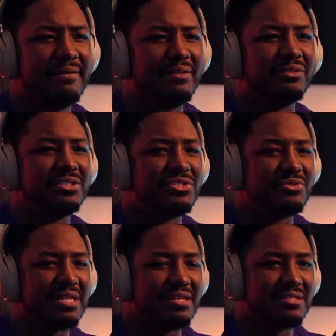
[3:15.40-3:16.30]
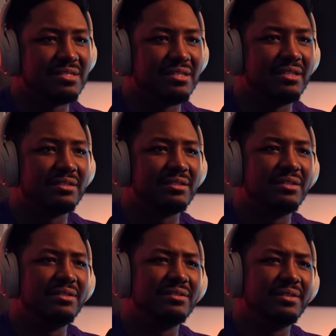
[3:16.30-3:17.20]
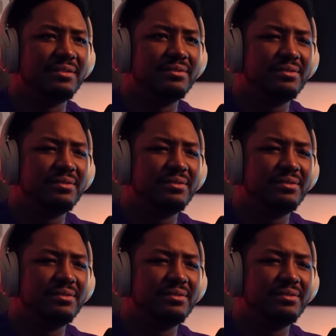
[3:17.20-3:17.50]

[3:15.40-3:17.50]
Oh, this is 2006. Oh, okay.